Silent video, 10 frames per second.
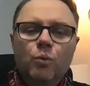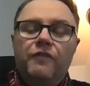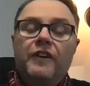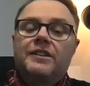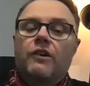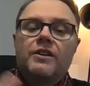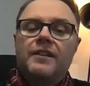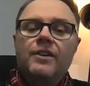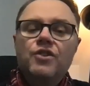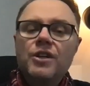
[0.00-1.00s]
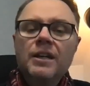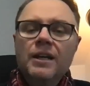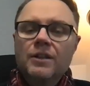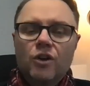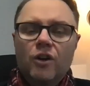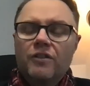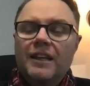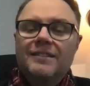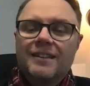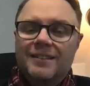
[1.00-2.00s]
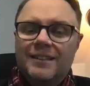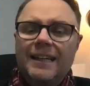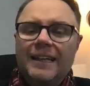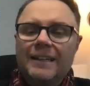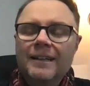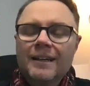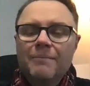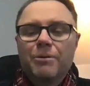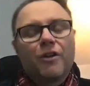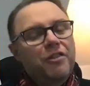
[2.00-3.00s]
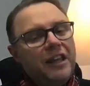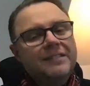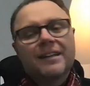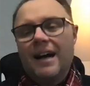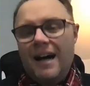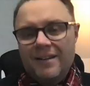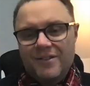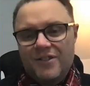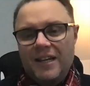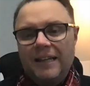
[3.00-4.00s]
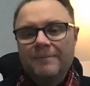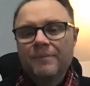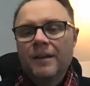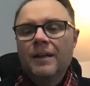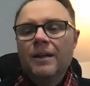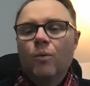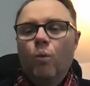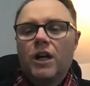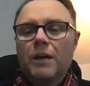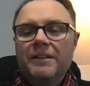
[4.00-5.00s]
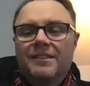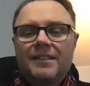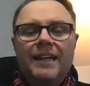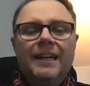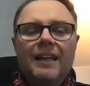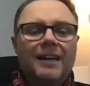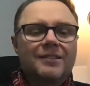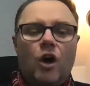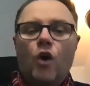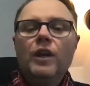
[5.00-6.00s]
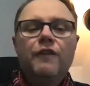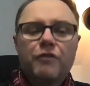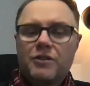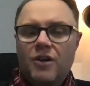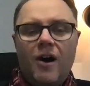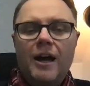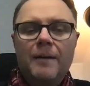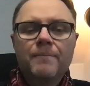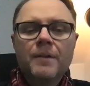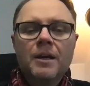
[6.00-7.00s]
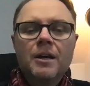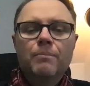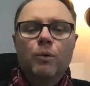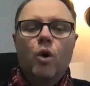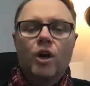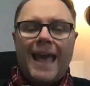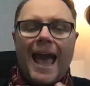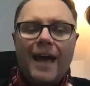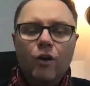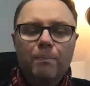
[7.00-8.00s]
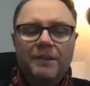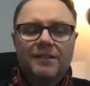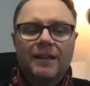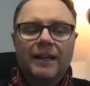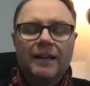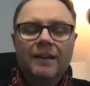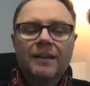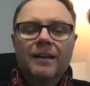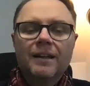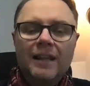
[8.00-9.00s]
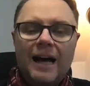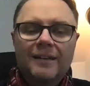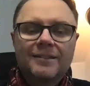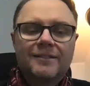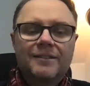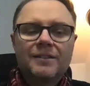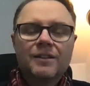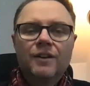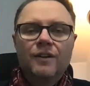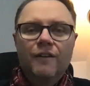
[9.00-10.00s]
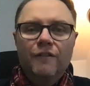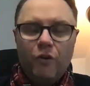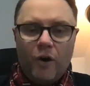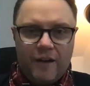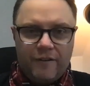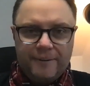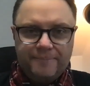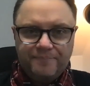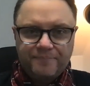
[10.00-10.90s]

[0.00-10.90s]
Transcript: we fix our attention not on things that are seen, but on things that are unseen. What can be seen lasts only for a time, but what cannot be seen lasts forever.